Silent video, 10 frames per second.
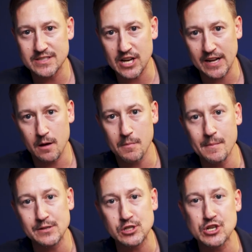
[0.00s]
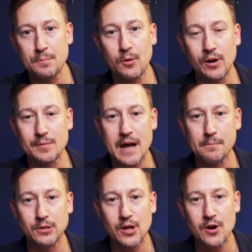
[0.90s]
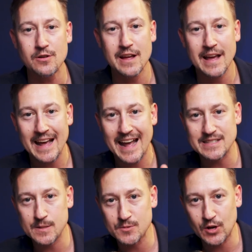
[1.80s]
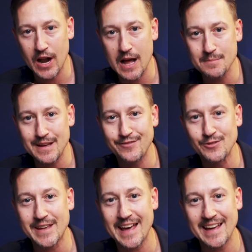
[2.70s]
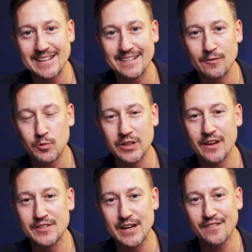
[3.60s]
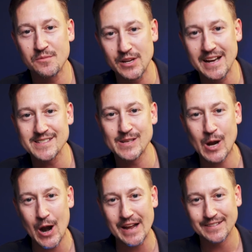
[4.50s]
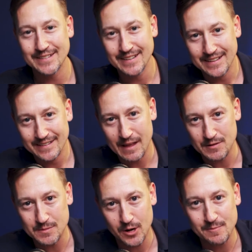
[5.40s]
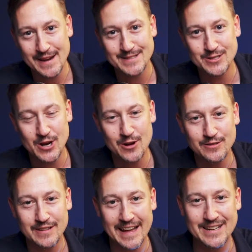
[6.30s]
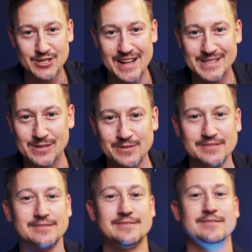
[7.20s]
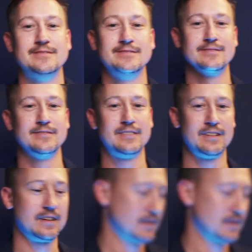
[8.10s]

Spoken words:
can check out my mentorship program down below and subscribe if you can. Would love to hear from you guys. All right. That was the Mark Pattison Show, and chat soon. Thank you